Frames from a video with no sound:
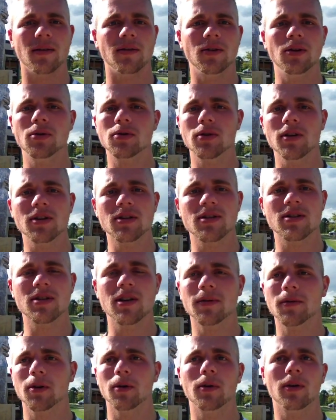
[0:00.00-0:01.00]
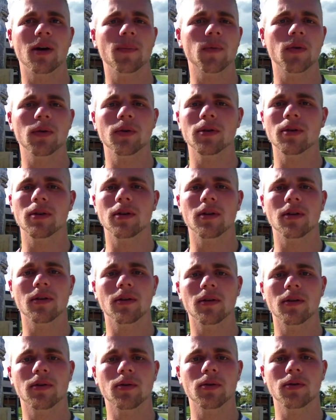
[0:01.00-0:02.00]
nutrients and stuff going up through
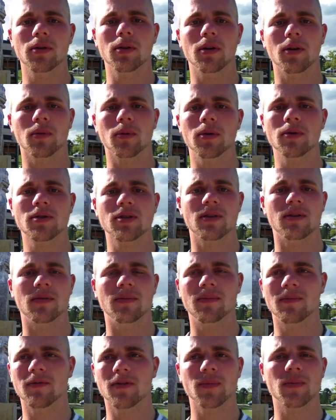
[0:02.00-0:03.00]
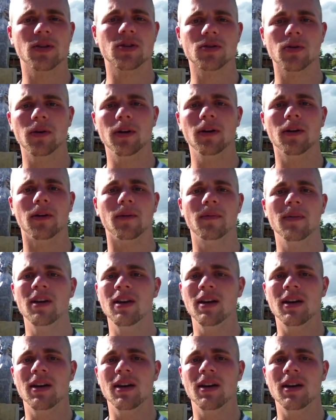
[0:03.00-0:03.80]
the roots and from the soil, and